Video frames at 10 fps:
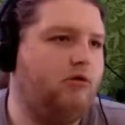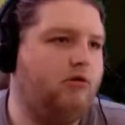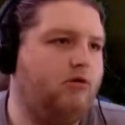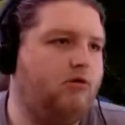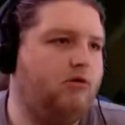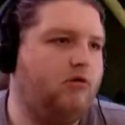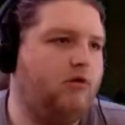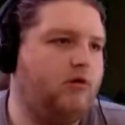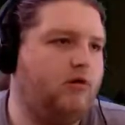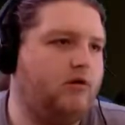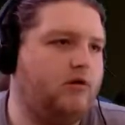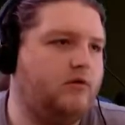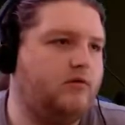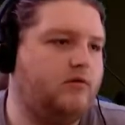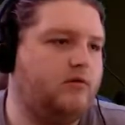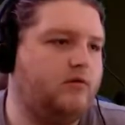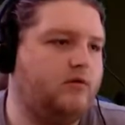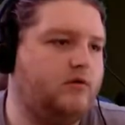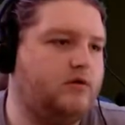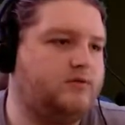Uh,
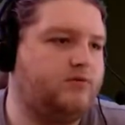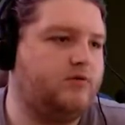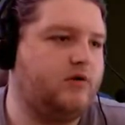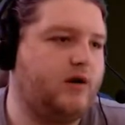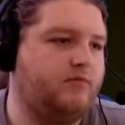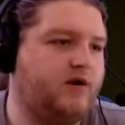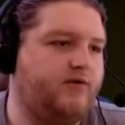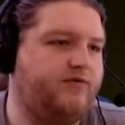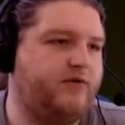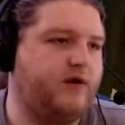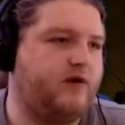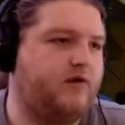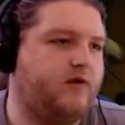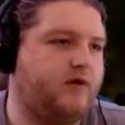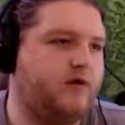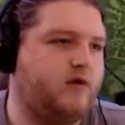spoon? I'm done for now. Okay.